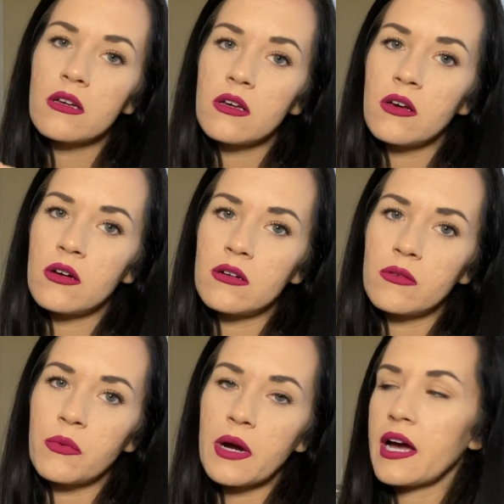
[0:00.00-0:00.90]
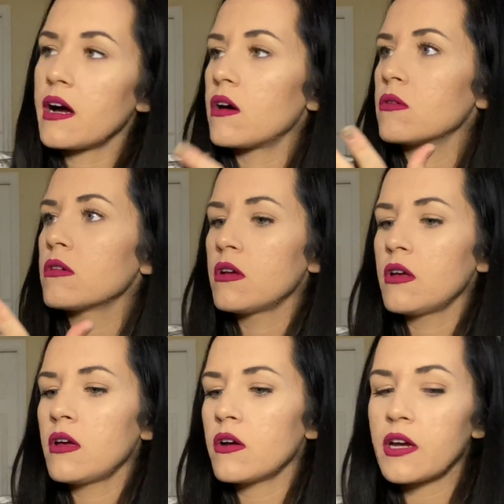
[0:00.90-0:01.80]
Oh, wow.
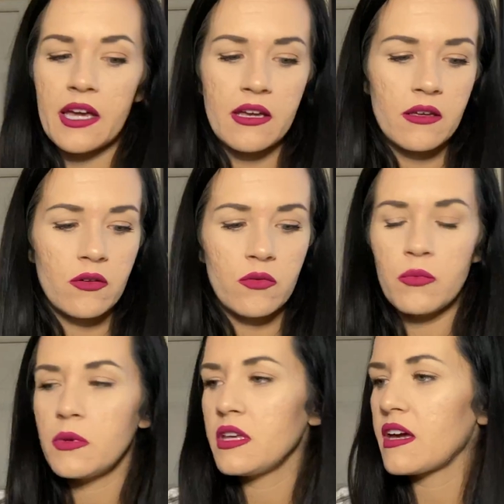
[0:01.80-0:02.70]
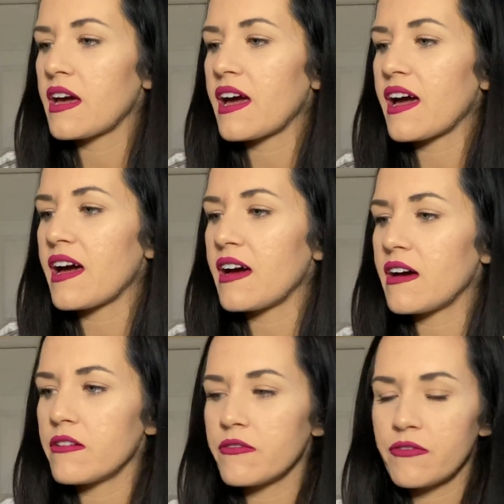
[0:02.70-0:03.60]
Okay, we
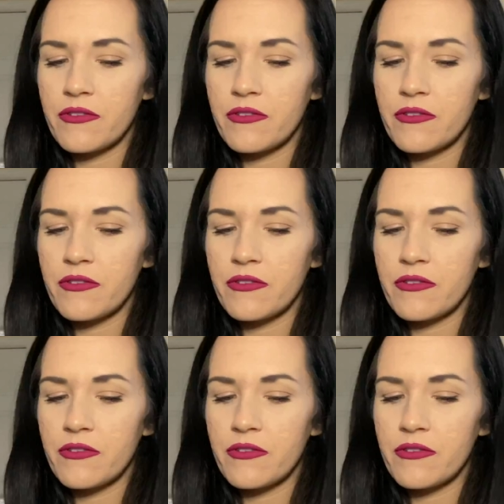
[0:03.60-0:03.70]
have,